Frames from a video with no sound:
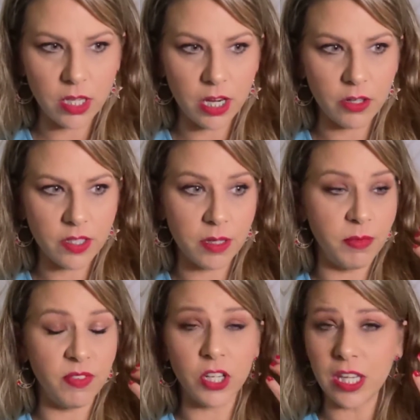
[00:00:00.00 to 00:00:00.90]
Aries can
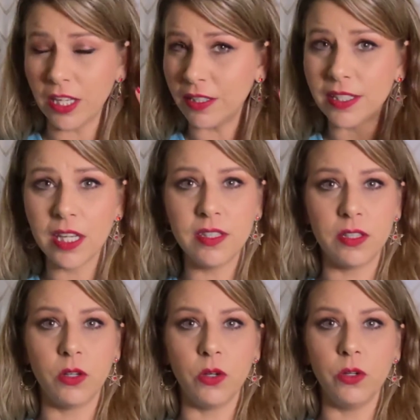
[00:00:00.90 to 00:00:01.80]
be very
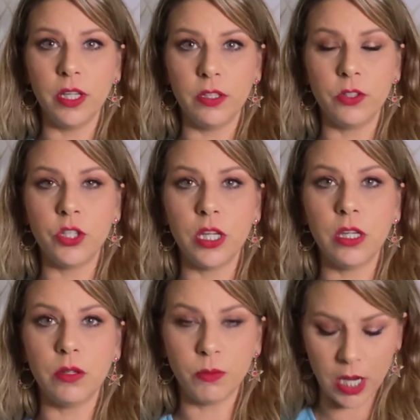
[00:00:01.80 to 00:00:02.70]
egotistical
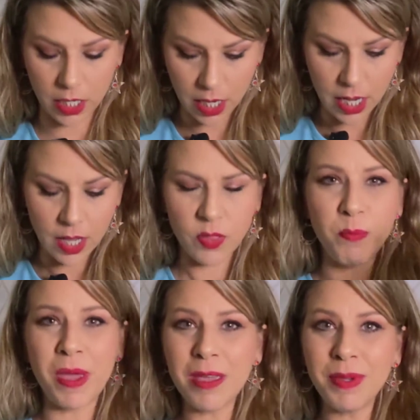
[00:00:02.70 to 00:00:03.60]
energy, right? The
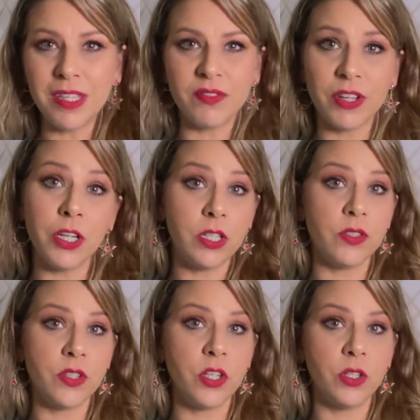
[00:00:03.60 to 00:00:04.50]
baby is very
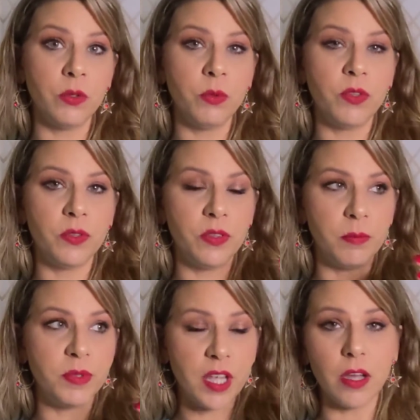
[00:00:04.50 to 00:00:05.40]
concerned with
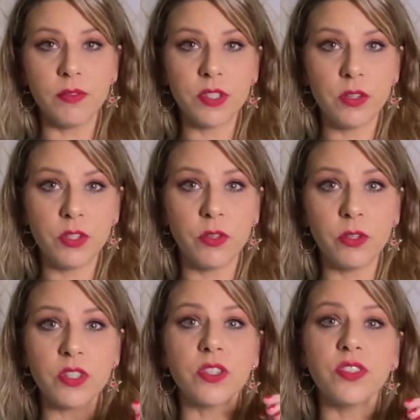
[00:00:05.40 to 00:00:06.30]
themselves. So
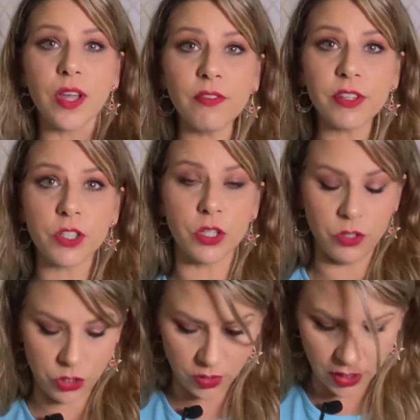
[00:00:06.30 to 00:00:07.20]
there's a selfish
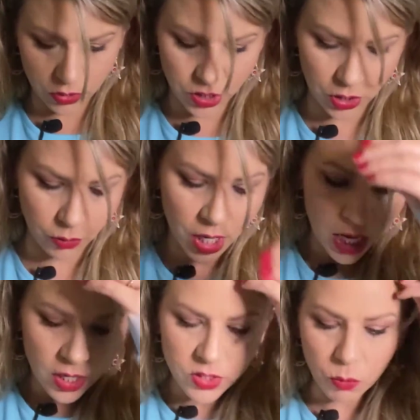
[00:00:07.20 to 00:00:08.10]
energy there too.
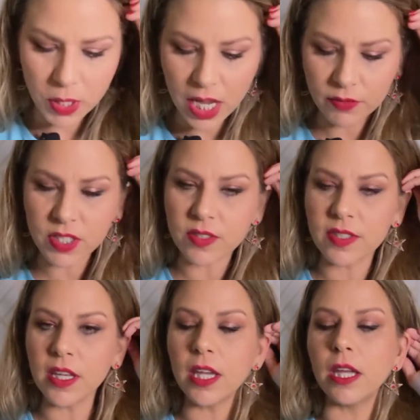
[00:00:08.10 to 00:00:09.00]
So we have to
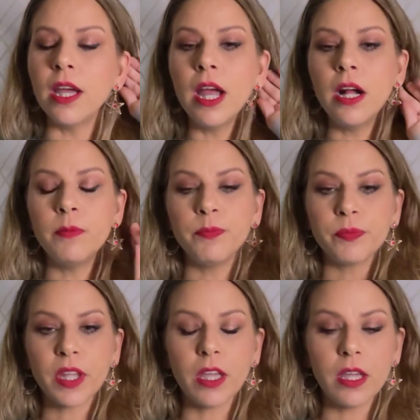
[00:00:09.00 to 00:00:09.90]
see
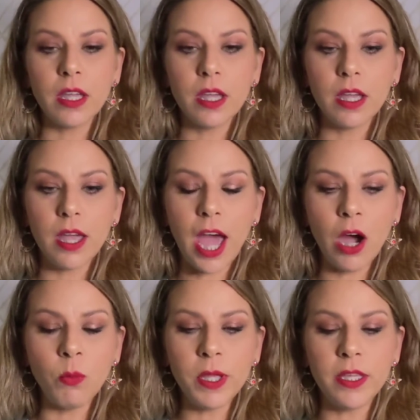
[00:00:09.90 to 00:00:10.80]

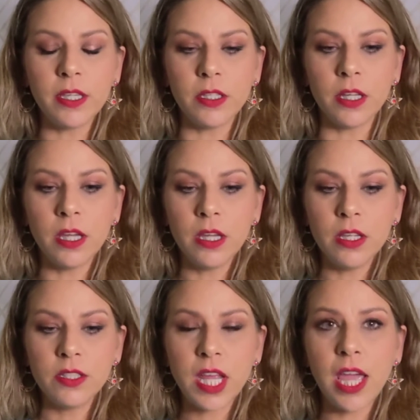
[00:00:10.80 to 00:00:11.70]
how we can
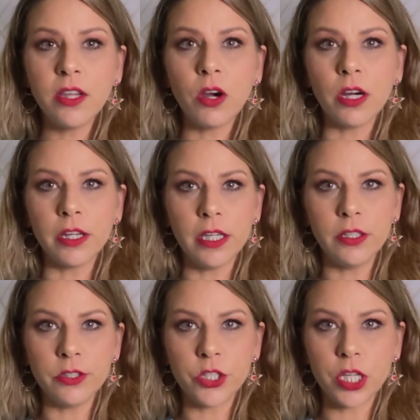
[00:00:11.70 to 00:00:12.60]
take our
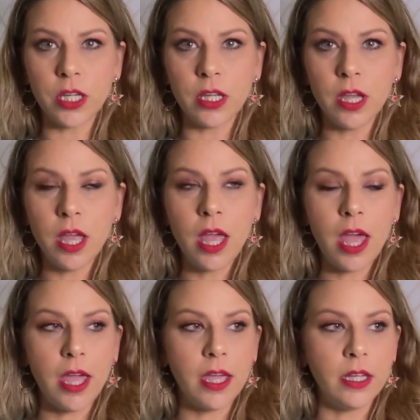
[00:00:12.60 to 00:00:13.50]
energy
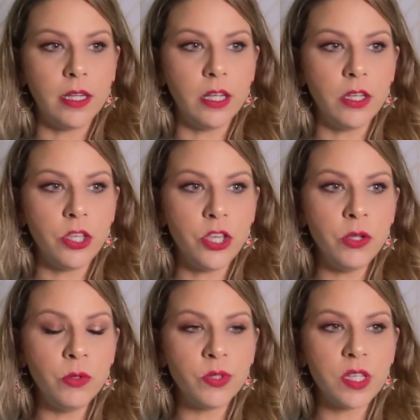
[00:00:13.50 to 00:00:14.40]
and
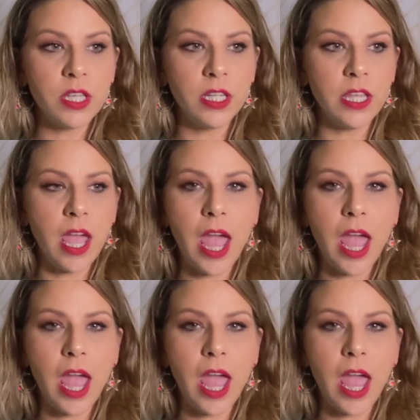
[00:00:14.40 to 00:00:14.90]
use any